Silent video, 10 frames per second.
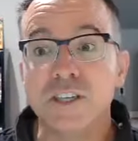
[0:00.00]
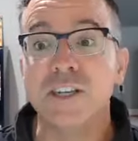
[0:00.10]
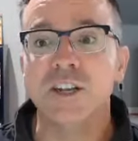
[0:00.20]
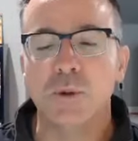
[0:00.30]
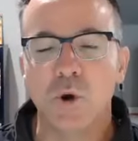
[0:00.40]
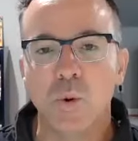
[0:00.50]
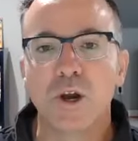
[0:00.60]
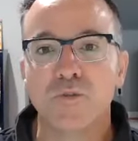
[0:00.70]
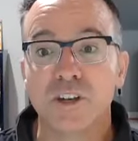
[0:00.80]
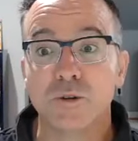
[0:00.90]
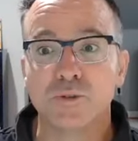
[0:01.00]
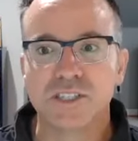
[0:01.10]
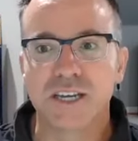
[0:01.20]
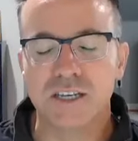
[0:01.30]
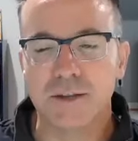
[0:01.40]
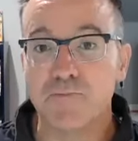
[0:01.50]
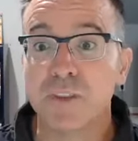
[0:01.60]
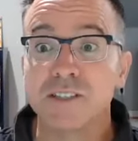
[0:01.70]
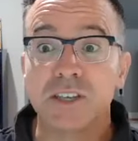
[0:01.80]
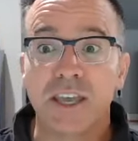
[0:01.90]
you need to be aware of it to protect it.
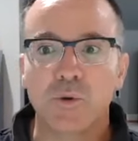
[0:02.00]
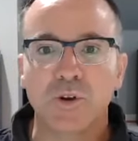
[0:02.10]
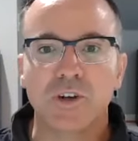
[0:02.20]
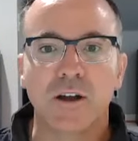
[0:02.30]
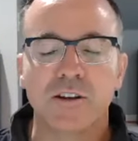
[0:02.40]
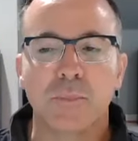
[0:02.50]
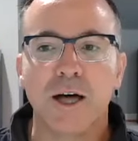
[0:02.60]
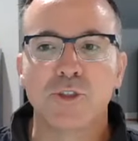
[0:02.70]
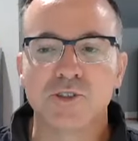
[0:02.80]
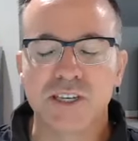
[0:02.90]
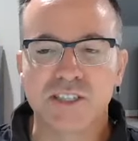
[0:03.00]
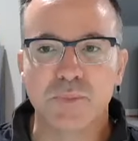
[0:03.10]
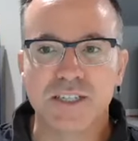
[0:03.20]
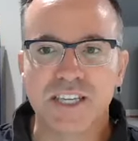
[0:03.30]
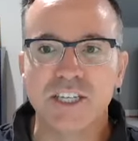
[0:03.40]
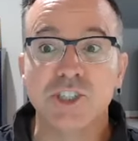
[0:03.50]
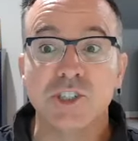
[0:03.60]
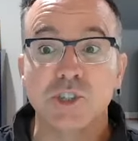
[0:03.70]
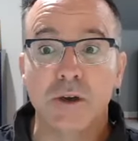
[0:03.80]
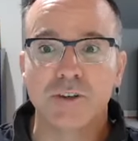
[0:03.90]
Because again, we talked about there's
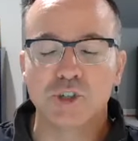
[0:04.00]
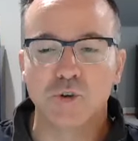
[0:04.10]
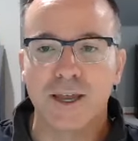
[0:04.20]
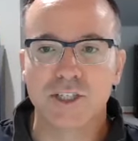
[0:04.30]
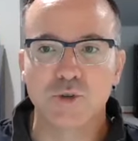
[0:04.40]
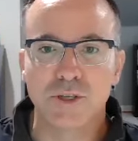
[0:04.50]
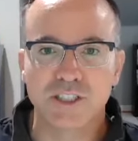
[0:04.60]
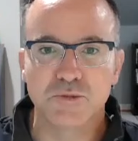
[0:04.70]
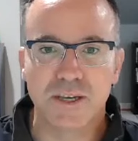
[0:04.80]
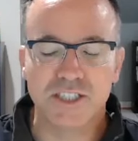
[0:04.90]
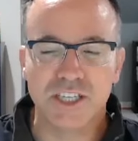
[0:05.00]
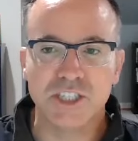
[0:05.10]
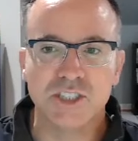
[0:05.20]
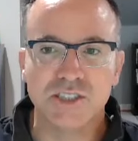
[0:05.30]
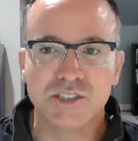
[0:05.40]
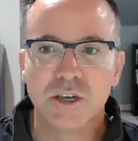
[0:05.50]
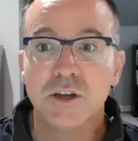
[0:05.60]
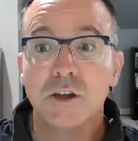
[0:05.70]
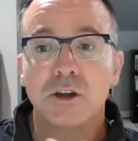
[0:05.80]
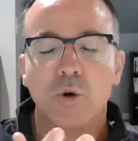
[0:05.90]
expectations. You have contractual expectations,
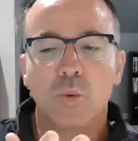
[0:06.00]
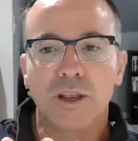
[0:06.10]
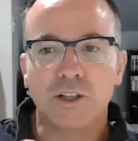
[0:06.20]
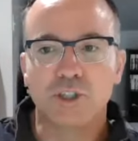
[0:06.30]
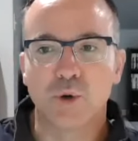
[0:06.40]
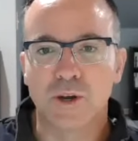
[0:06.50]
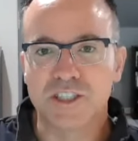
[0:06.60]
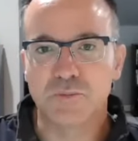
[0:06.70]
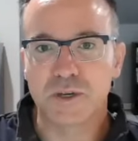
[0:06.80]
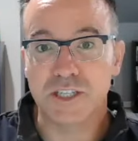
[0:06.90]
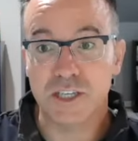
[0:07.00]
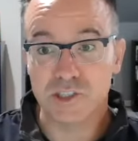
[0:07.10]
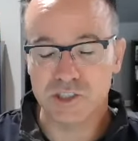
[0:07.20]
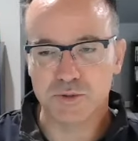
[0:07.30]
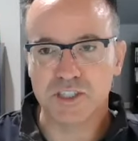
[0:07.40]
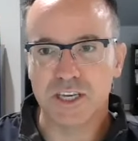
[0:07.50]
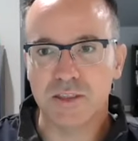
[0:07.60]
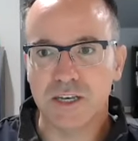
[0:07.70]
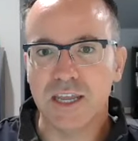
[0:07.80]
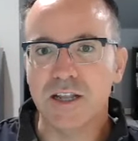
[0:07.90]
regulatory expectations protect
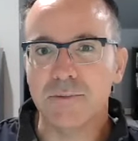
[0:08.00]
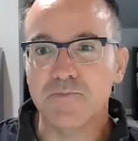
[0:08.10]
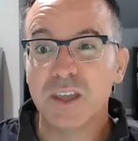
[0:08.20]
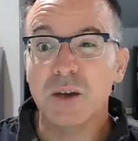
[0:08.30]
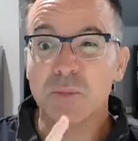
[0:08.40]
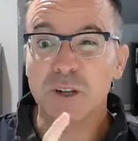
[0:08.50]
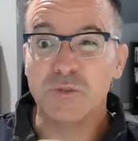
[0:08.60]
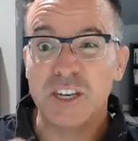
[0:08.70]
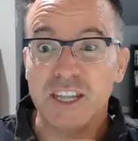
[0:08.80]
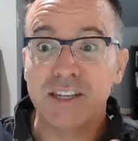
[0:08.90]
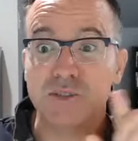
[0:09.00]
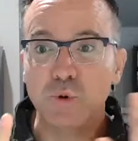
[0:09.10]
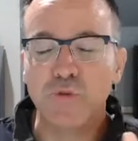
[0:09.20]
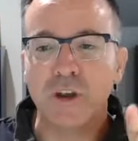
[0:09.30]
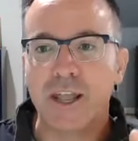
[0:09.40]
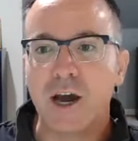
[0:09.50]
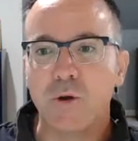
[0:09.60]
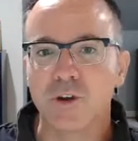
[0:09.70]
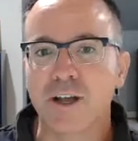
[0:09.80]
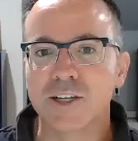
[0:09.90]
the data. But if the data is moving now
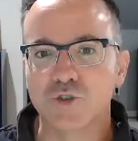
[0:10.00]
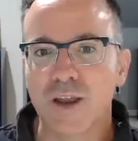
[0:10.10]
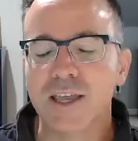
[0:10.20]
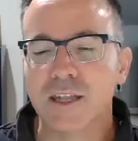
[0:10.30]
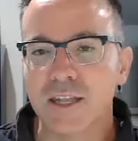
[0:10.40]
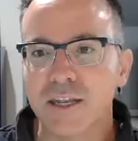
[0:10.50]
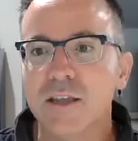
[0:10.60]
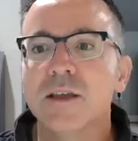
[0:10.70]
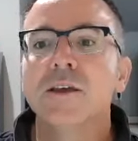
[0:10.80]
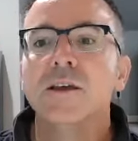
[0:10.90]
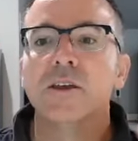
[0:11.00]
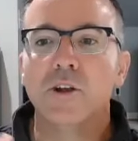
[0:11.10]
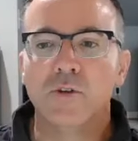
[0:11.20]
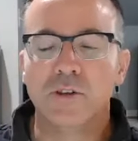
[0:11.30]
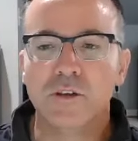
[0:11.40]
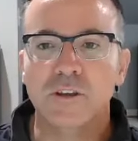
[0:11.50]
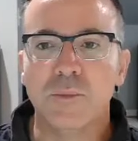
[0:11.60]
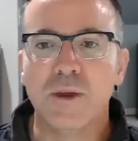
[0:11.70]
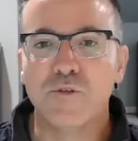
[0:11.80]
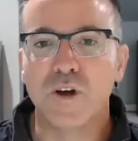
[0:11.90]
and you're not tracking it, you know, you, you
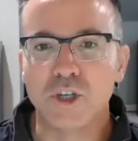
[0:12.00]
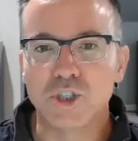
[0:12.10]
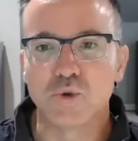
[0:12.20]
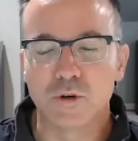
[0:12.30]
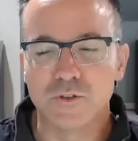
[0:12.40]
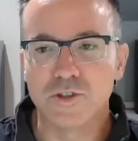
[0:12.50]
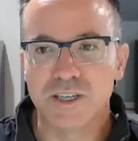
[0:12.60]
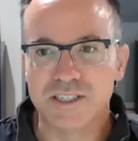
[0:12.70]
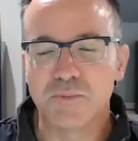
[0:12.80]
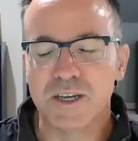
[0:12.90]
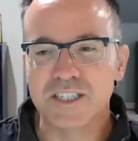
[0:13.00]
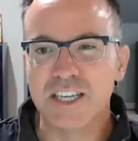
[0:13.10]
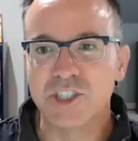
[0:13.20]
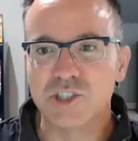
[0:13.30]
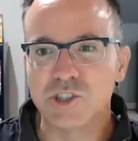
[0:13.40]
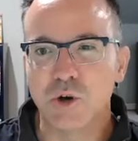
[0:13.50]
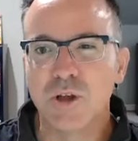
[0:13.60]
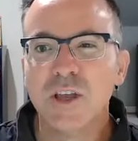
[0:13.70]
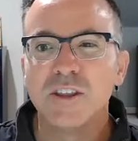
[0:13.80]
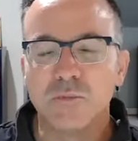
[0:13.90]
may fall short of those expectations. So
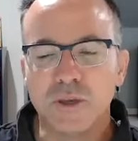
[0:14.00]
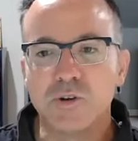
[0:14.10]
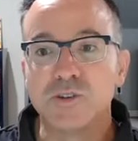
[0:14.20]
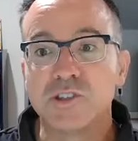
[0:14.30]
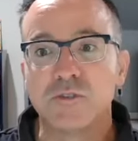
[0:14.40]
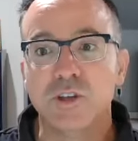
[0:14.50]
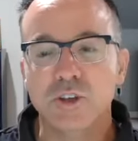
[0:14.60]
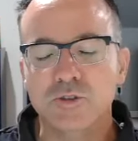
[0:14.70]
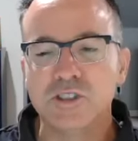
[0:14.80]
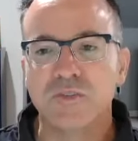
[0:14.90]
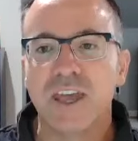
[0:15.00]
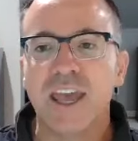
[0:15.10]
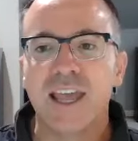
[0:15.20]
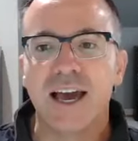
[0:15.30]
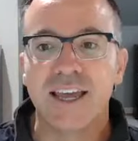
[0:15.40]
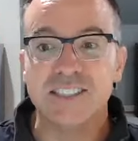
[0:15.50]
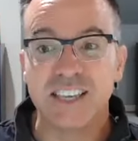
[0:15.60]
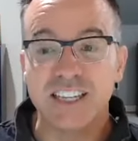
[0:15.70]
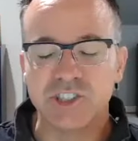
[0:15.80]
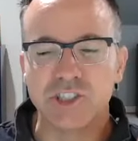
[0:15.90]
the big risk of the use of AI is
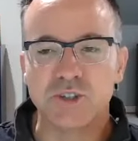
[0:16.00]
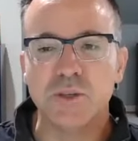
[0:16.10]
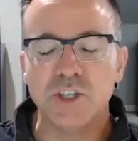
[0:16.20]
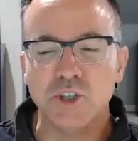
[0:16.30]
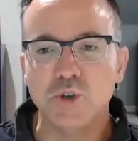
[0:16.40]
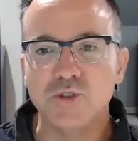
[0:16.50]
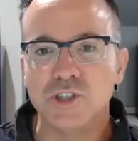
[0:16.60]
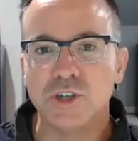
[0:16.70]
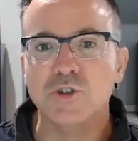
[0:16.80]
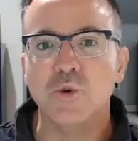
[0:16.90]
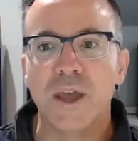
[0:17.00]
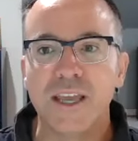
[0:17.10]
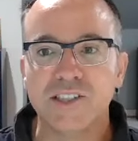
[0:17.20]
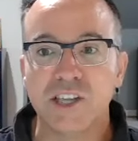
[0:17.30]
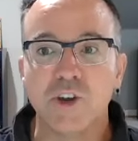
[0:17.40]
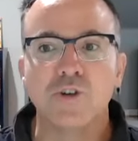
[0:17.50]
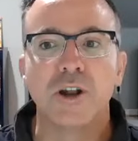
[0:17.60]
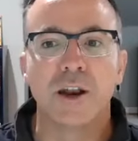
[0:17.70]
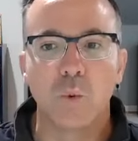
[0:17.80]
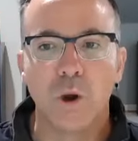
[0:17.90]
again, it's just being used in new ways and you're
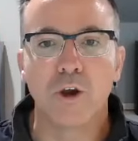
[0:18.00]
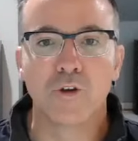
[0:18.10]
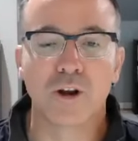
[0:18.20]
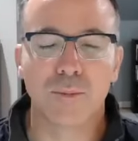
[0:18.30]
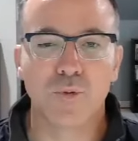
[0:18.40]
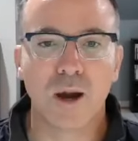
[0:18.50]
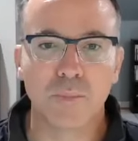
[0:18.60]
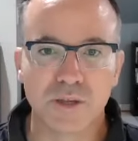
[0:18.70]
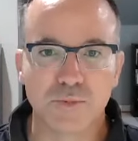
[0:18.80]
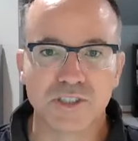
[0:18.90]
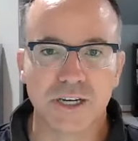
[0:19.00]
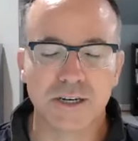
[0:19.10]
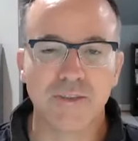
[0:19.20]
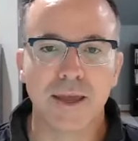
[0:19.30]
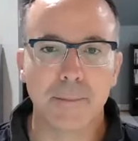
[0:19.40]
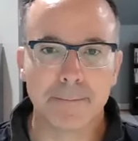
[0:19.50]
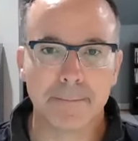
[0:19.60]
not aware and you're not properly protecting that.